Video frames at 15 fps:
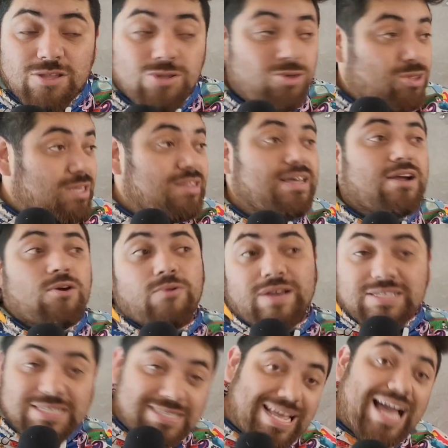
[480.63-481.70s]
Do you think that
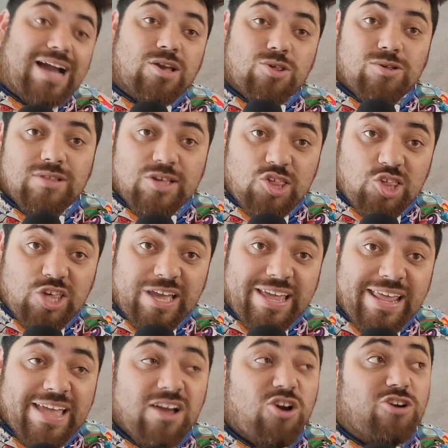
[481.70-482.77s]
Chris is actually
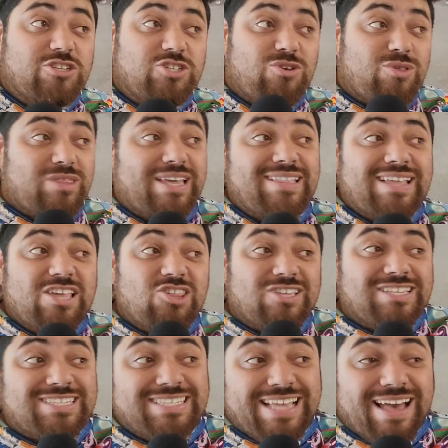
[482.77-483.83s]
cheating, or do you think that
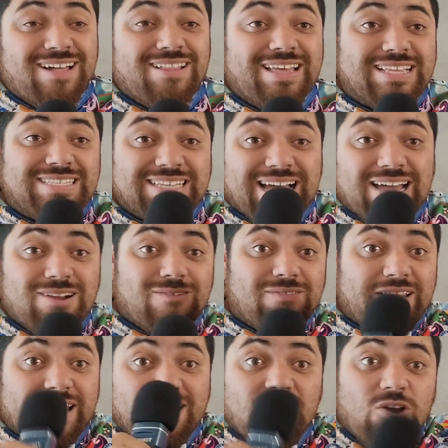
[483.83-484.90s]
Gizelle is kind of
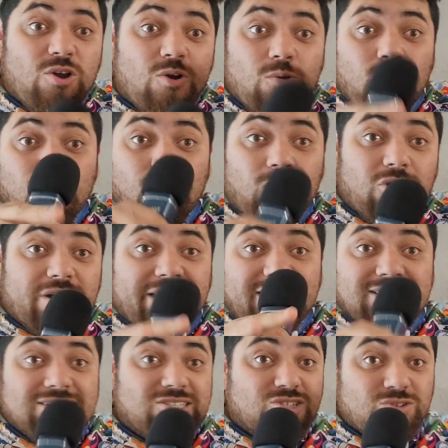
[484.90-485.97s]
like
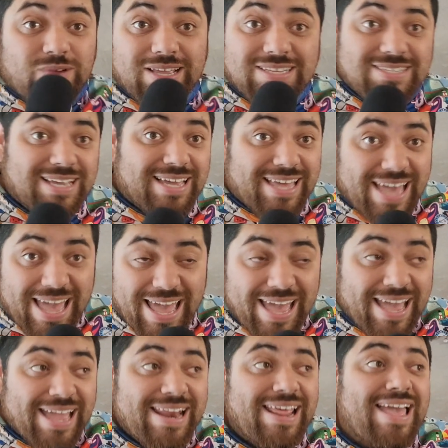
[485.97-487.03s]
working the strings
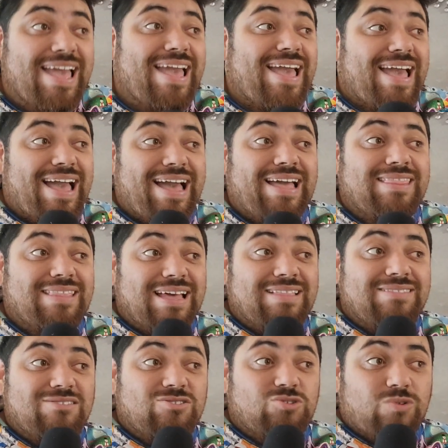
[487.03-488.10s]
again and,
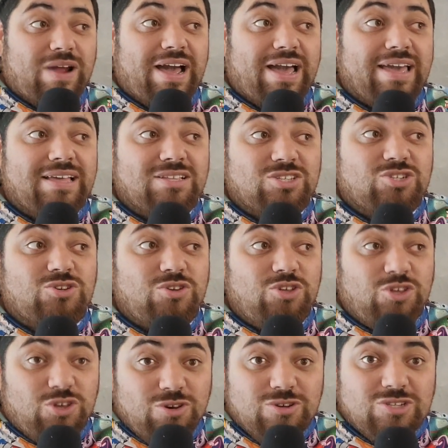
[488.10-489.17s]
and trying to
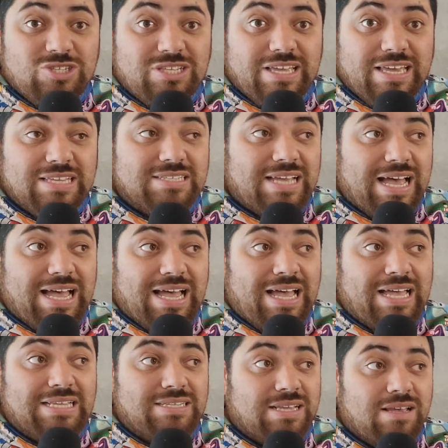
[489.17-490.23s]
use this
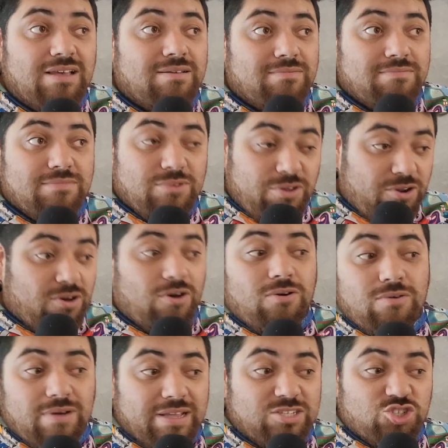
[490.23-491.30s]
as, you
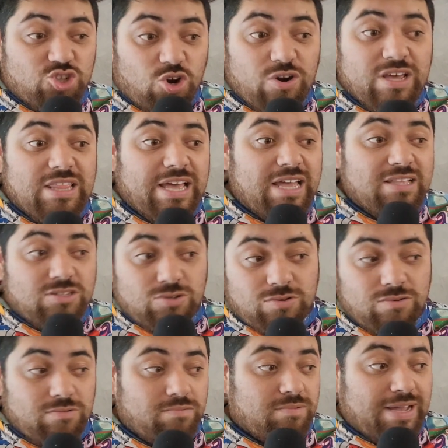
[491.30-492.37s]
know, a storyline to
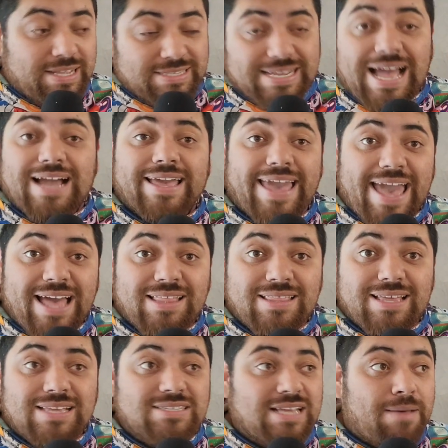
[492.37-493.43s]
attack
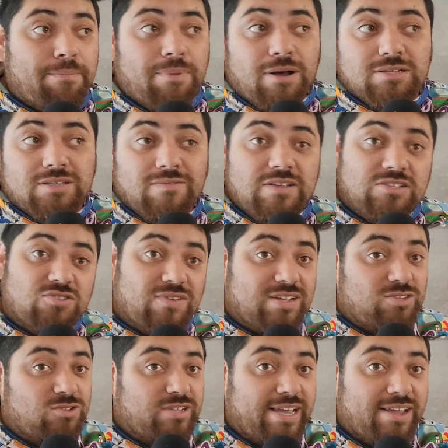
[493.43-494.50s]
Candiace and possibly try
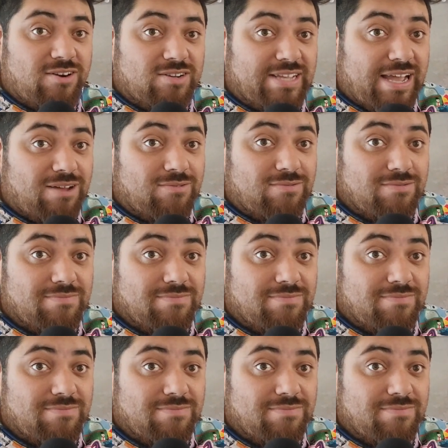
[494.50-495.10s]
to take her down?